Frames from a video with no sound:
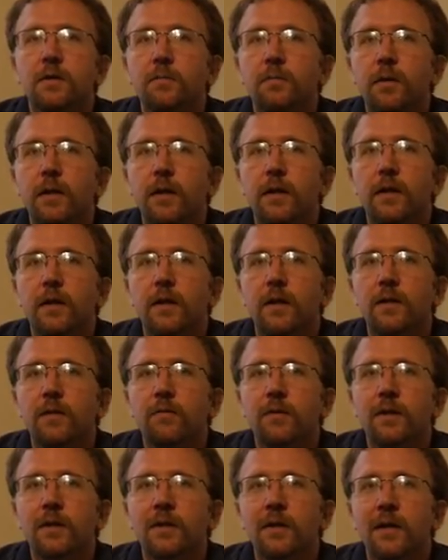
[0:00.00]
play along
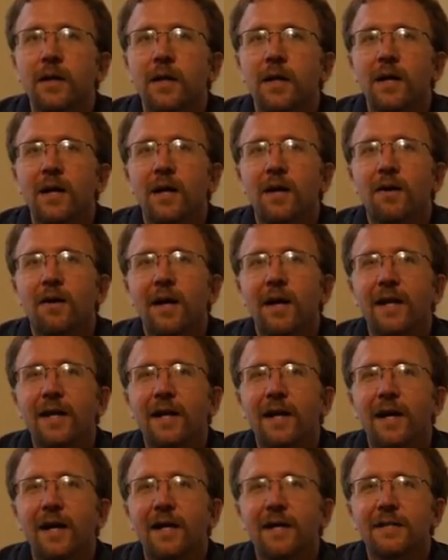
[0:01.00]
with. All right,
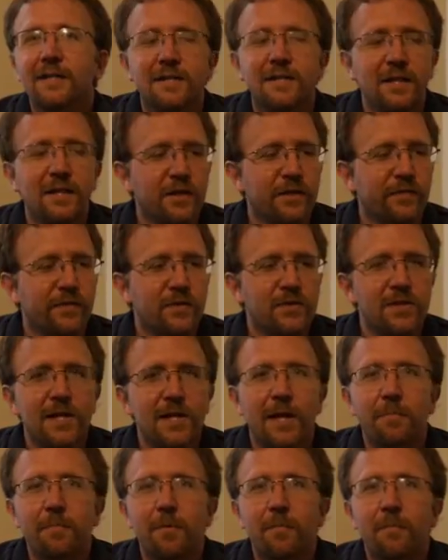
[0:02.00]
guys, thanks for
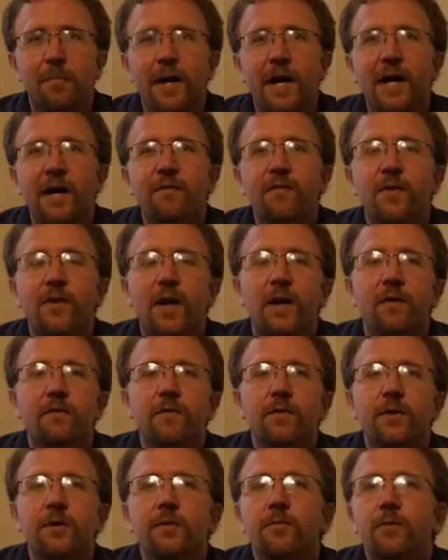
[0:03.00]
stopping by. If you have
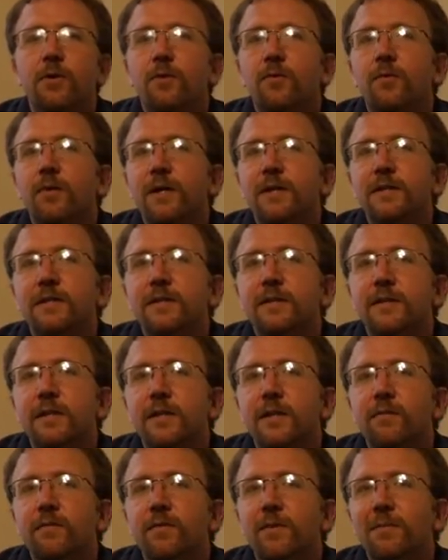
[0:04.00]
any requests,
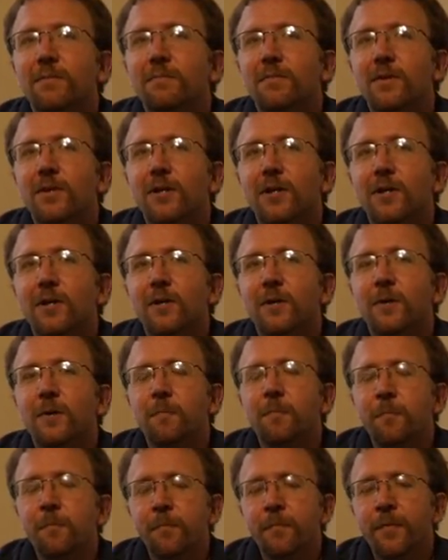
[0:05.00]
leave them
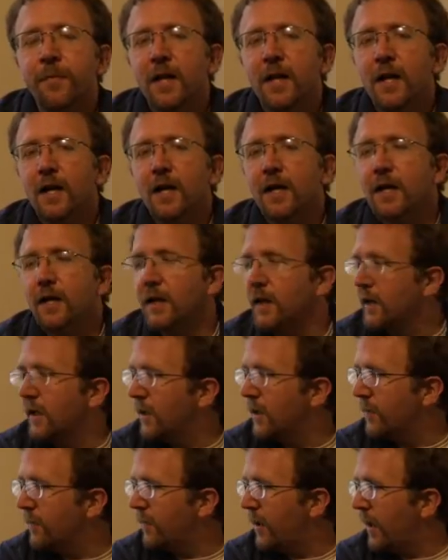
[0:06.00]
below,
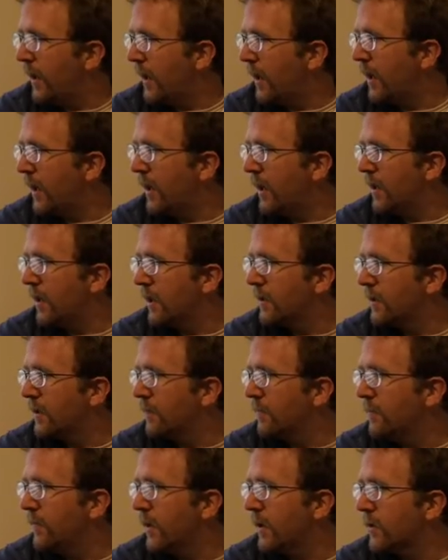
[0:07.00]

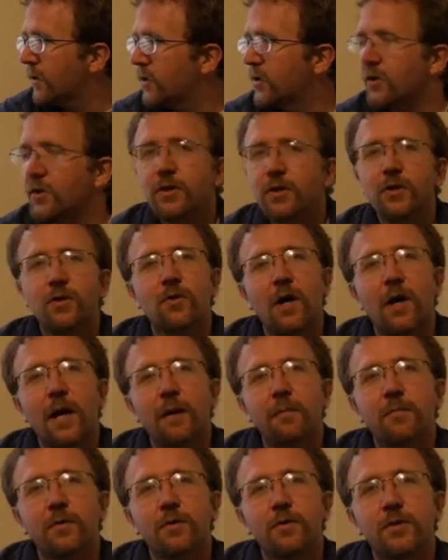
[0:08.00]
and make sure you
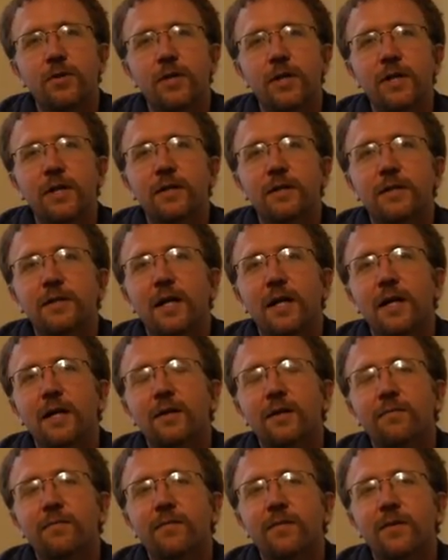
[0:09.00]
grab your sheet, sign
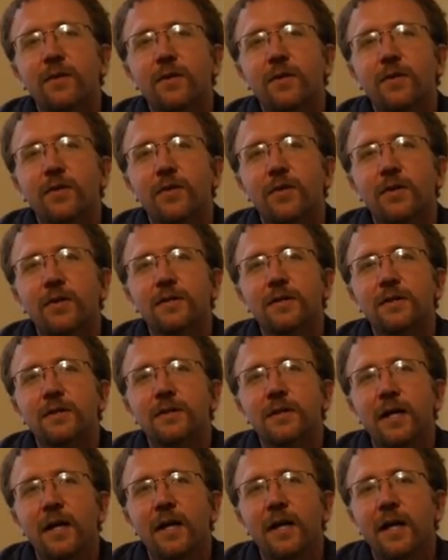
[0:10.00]
up for the
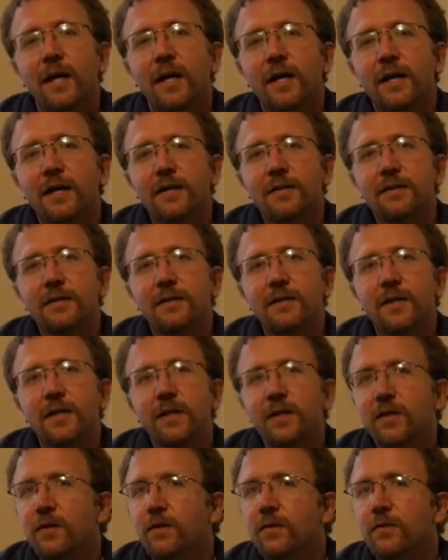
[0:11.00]
course, and I'll see
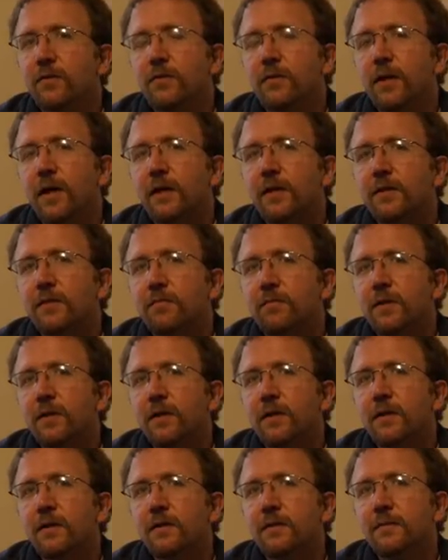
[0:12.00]
you next
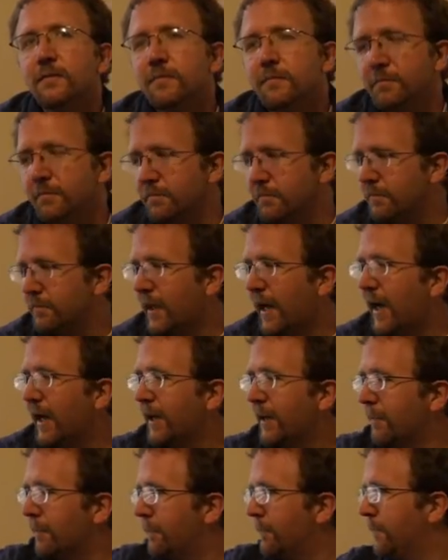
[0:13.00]
week.
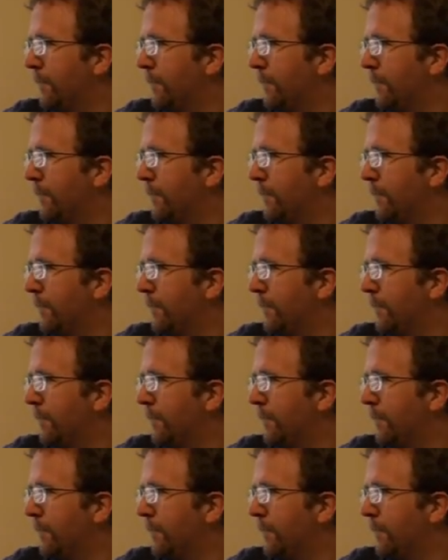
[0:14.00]
Bye.